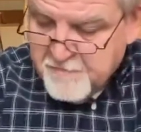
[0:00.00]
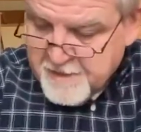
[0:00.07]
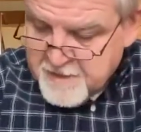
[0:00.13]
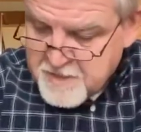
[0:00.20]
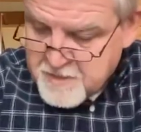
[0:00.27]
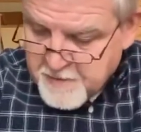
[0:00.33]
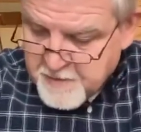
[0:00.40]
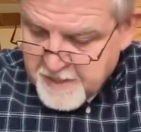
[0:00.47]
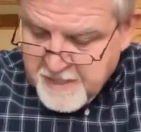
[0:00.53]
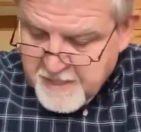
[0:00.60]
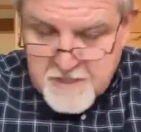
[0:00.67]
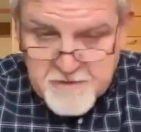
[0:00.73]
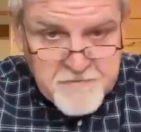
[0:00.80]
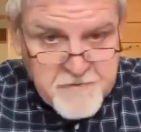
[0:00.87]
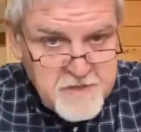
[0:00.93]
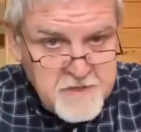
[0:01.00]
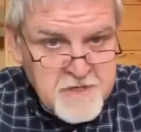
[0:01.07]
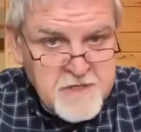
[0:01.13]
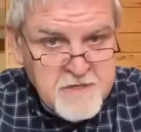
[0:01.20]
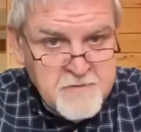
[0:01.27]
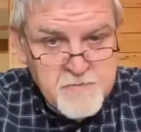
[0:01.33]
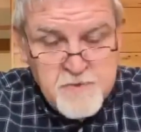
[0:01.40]
speaking of the
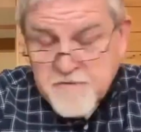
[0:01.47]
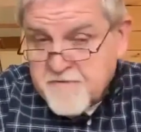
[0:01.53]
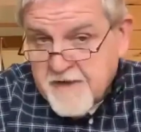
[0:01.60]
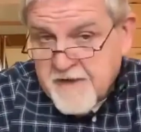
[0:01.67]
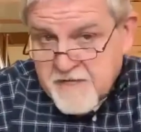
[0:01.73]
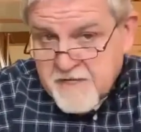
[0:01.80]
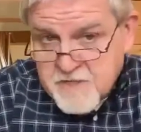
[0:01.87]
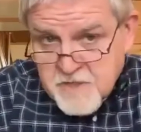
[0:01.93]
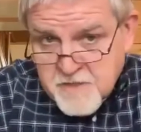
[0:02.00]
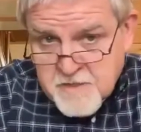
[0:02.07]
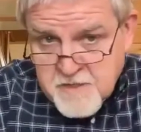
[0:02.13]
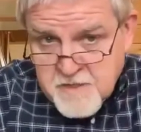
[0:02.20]
perfection, the